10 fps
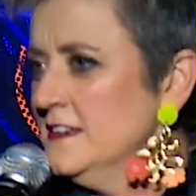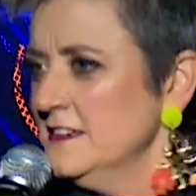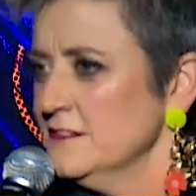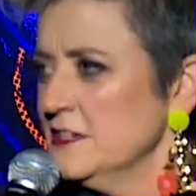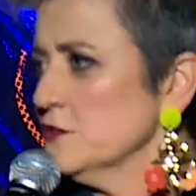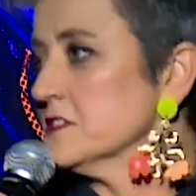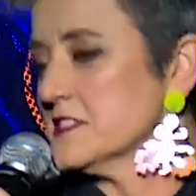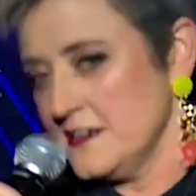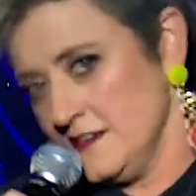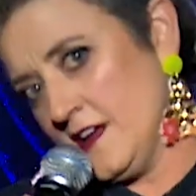When all's
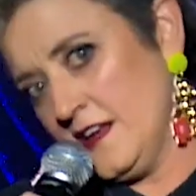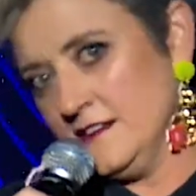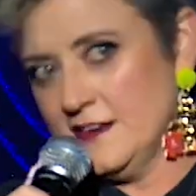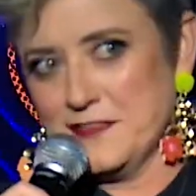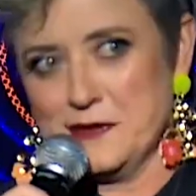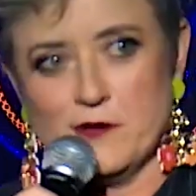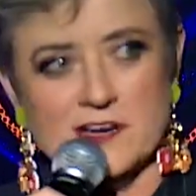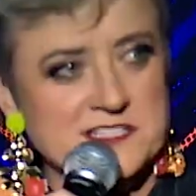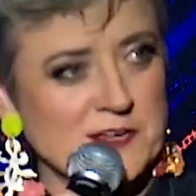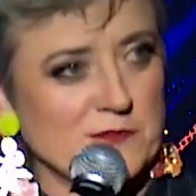said and done, nothing
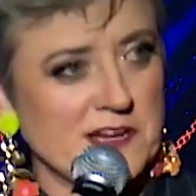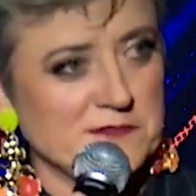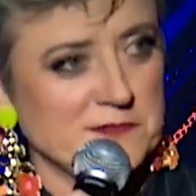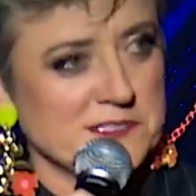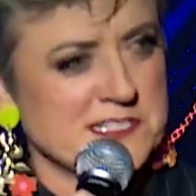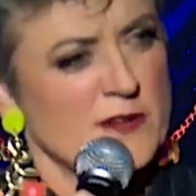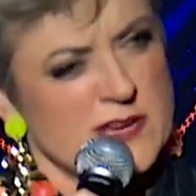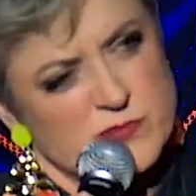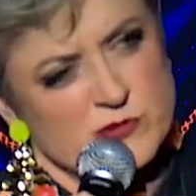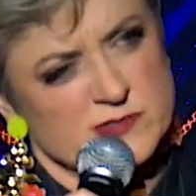quite so wonderful as
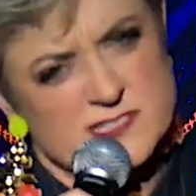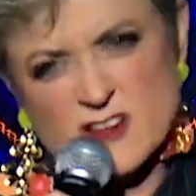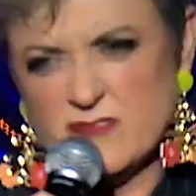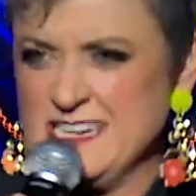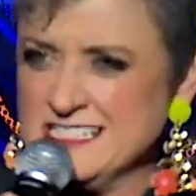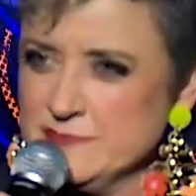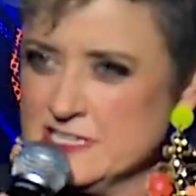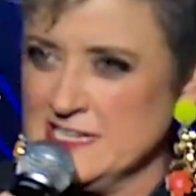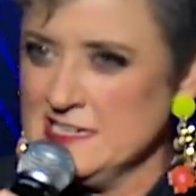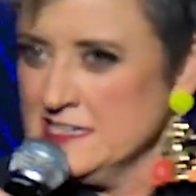knowing a pool so
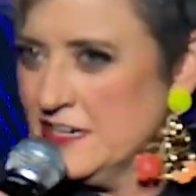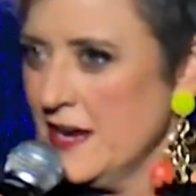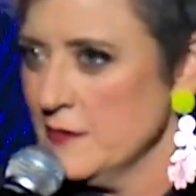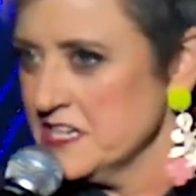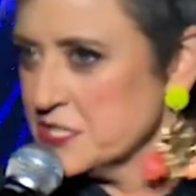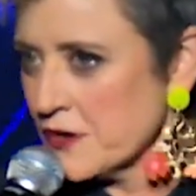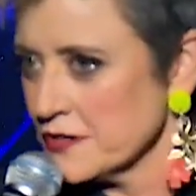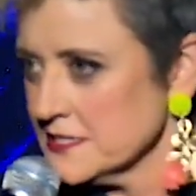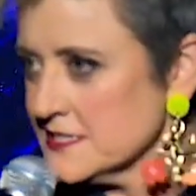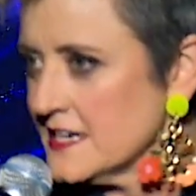intimately. You know how many
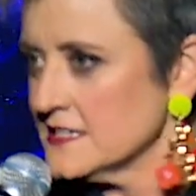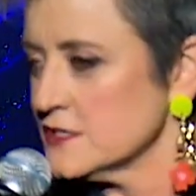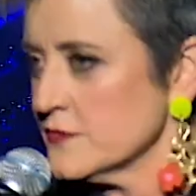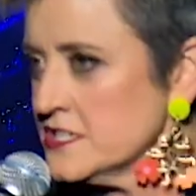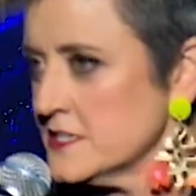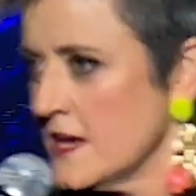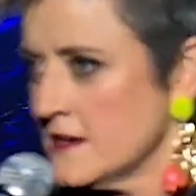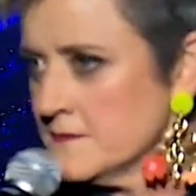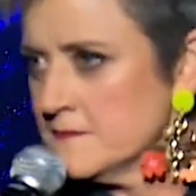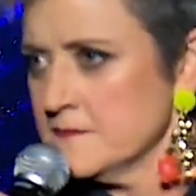strokes it takes to reach the end?